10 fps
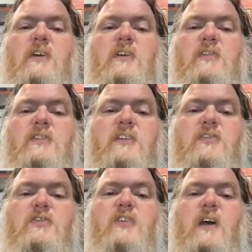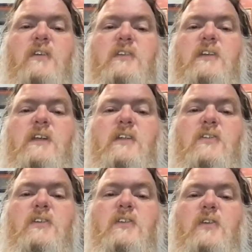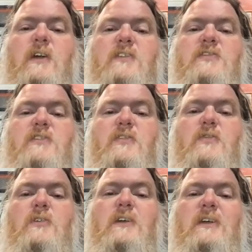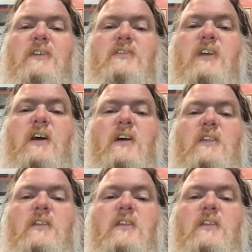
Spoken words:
Cease striving and know that Christ the Lord is God.